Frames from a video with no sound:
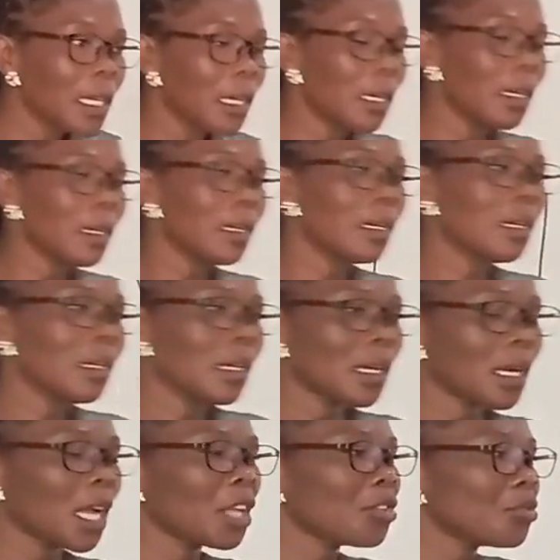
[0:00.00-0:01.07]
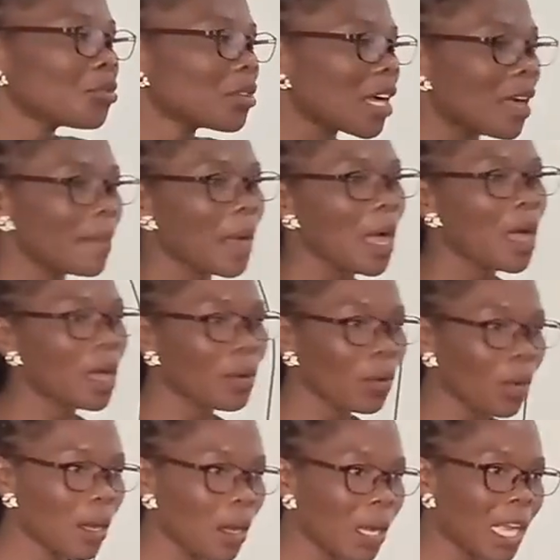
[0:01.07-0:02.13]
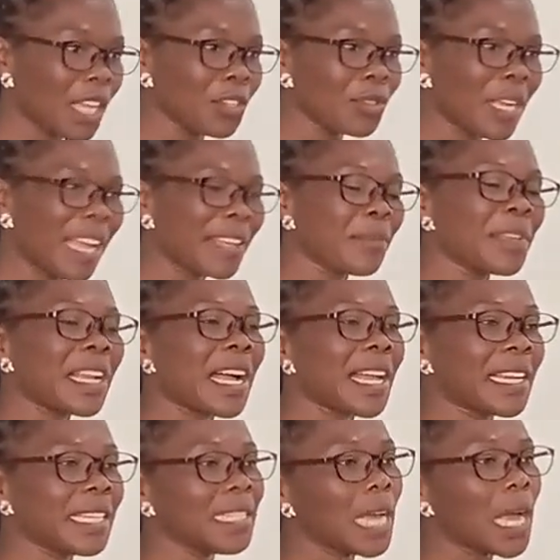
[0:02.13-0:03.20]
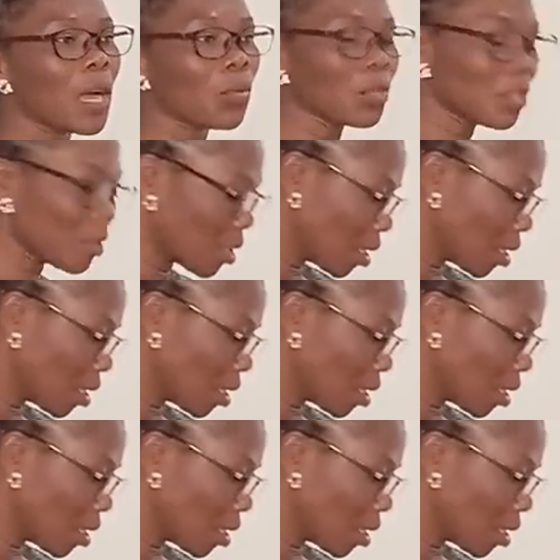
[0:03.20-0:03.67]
can you come out, can be carried out